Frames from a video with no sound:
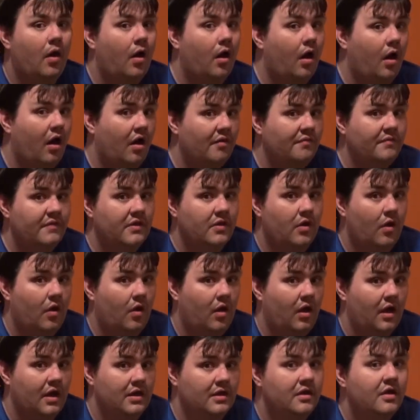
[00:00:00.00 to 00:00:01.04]
off and
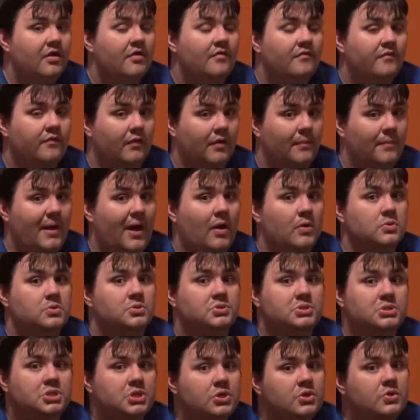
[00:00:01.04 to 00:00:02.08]
on for
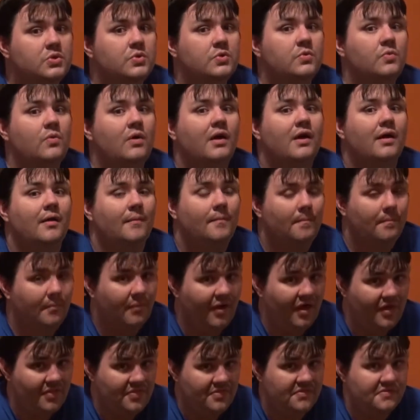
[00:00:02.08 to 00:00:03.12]
about two
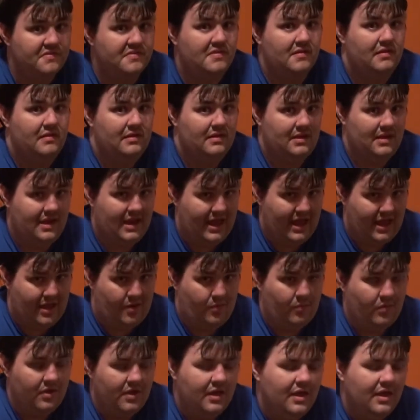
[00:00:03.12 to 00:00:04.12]
months now.